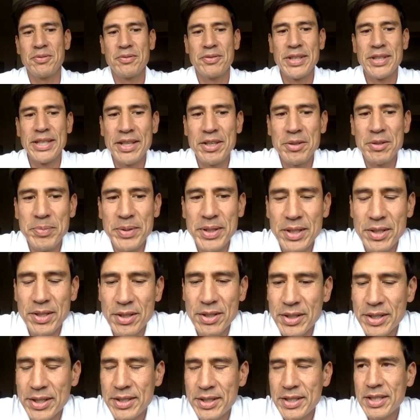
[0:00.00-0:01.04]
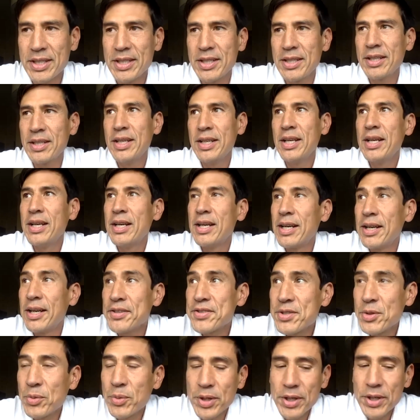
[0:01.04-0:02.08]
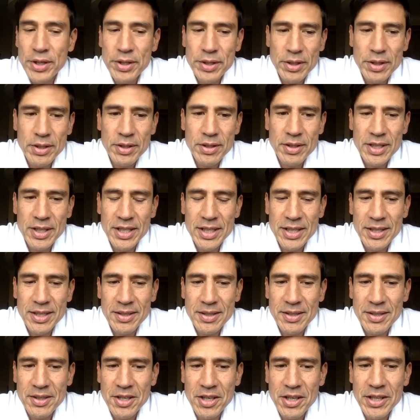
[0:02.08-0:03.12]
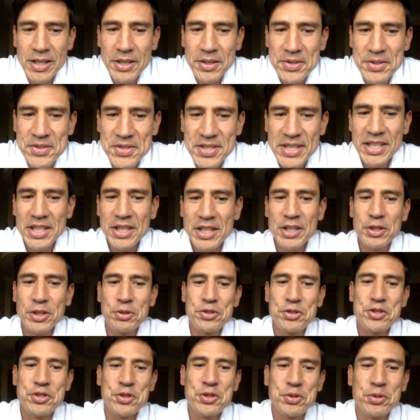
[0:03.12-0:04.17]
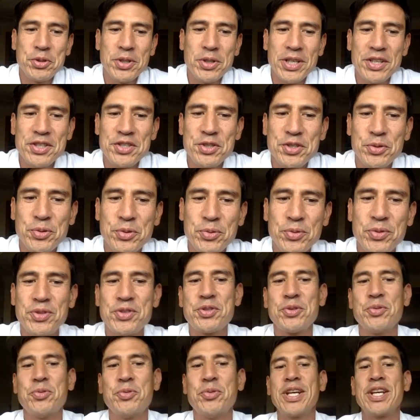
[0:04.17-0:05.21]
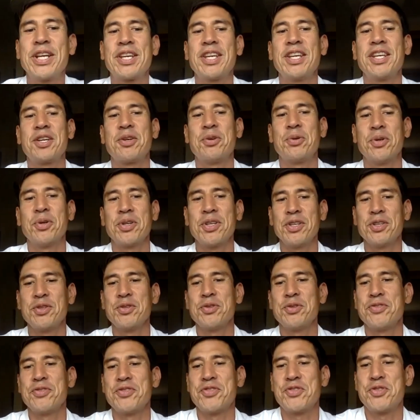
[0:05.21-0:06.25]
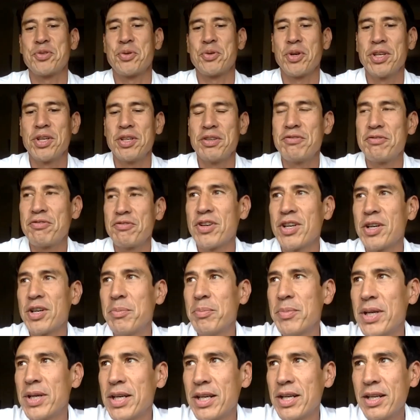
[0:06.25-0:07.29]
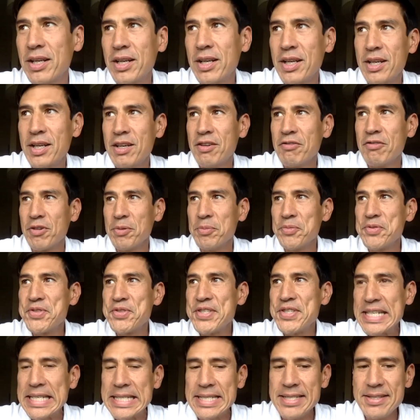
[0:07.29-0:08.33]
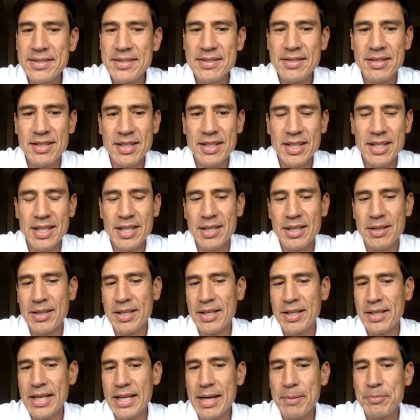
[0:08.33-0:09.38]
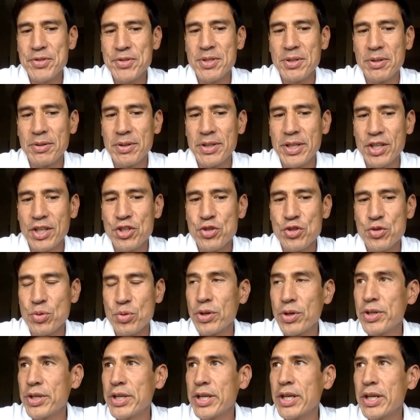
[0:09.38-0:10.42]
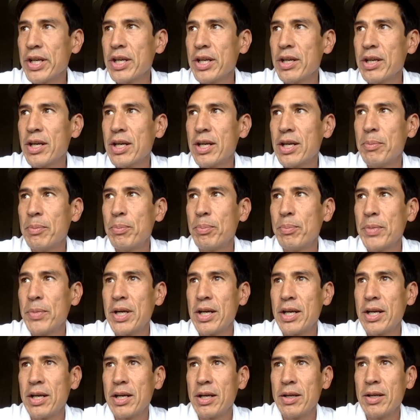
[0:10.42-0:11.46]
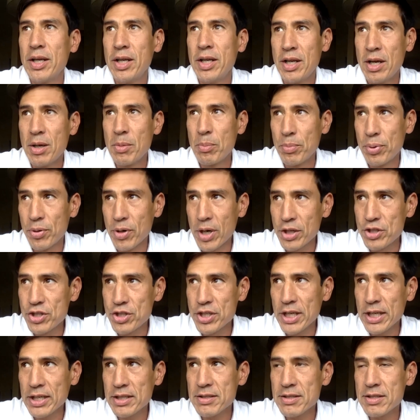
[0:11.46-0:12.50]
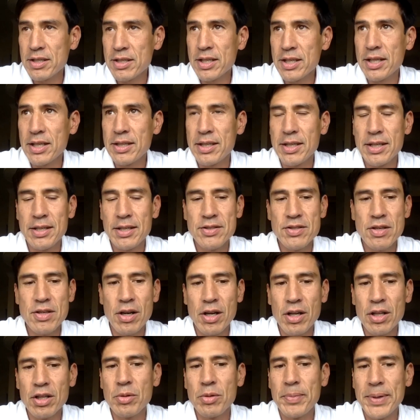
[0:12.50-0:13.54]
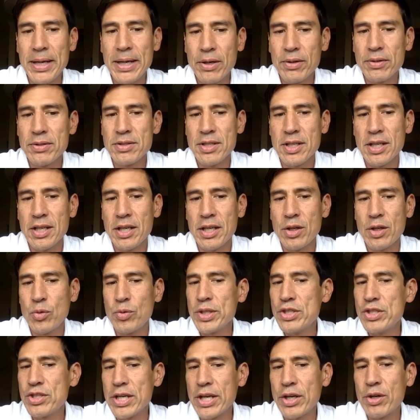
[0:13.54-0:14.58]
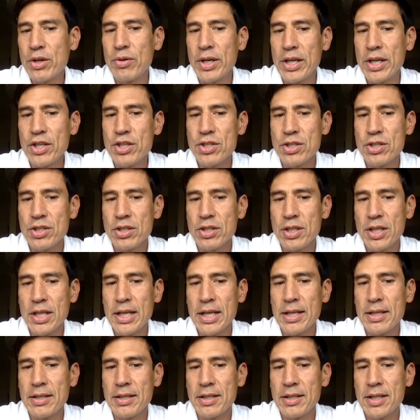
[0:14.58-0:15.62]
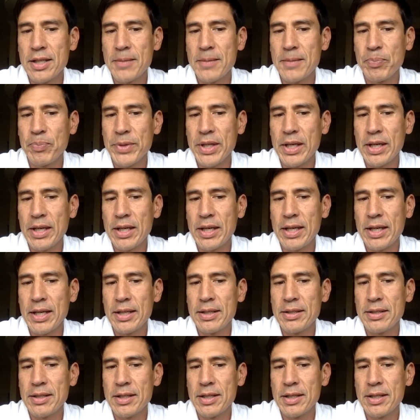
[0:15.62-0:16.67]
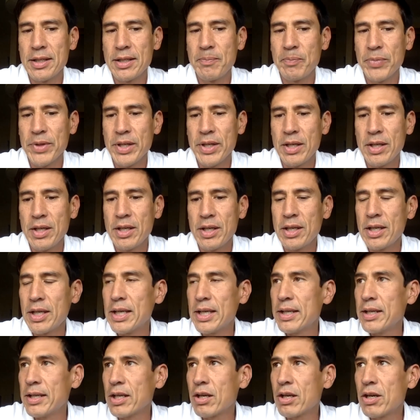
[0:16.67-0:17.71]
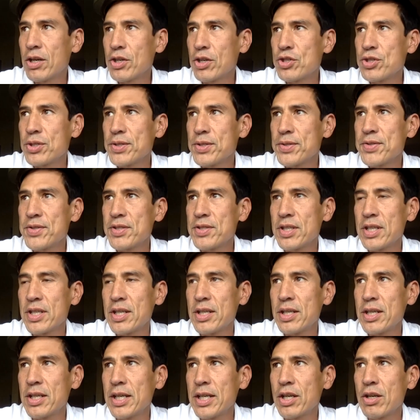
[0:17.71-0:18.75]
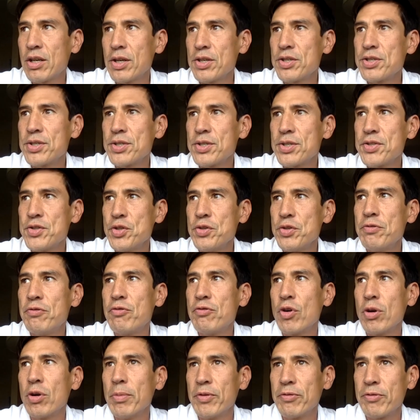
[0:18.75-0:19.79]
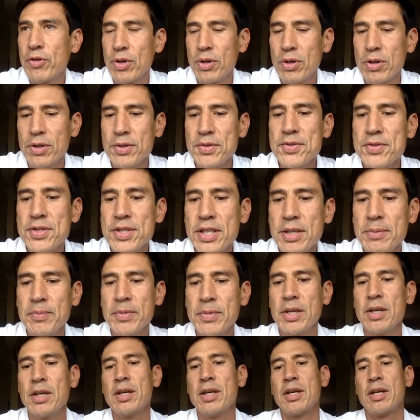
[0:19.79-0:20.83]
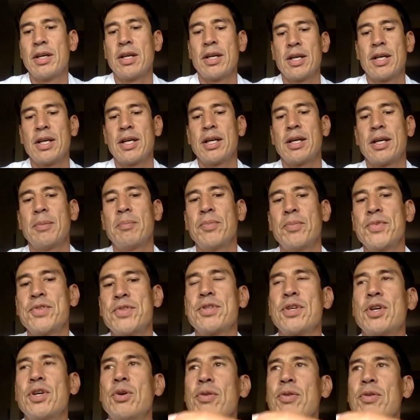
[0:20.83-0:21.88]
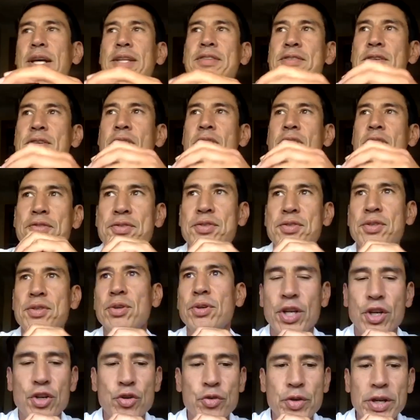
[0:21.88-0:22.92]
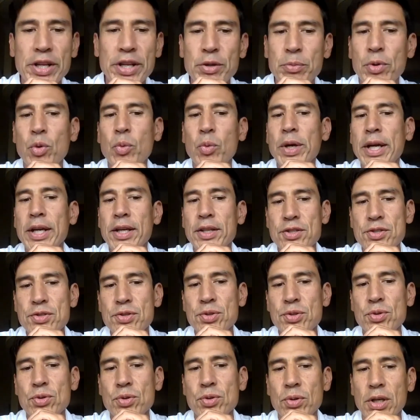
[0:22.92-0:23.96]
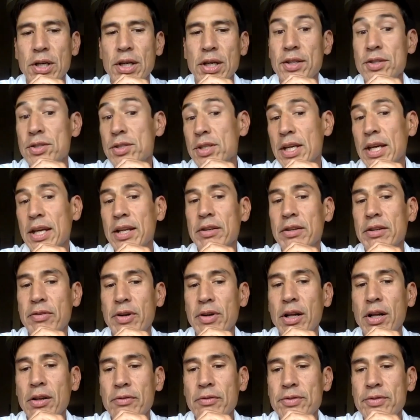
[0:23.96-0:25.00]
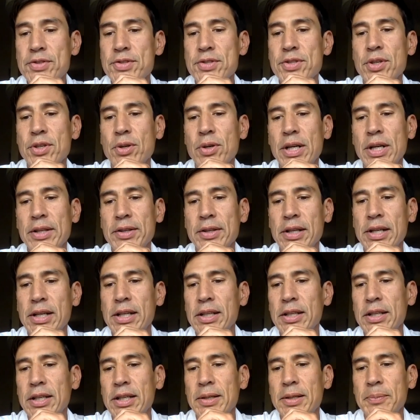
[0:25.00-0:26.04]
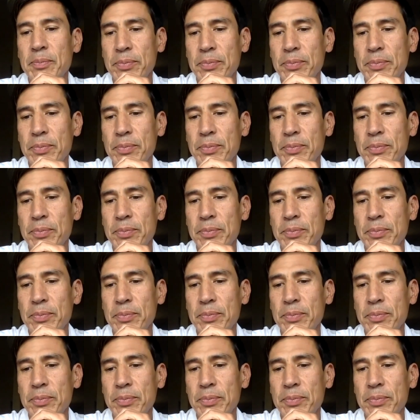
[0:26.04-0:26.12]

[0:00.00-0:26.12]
Thank you, Peter. And uh, also wanted to uh, call out and say hello to uh, to, to Rieki Cordon, who's joined from uh, from Seeds, uh, an absolutely extraordinary uh, uh, project uh, that is all about uh, regeneration and um, uh, and uh, and a conscious uh, a conscious new form of currency. Um, so that's also an incredible way to uh, to get involved. So I'll. I'll uh,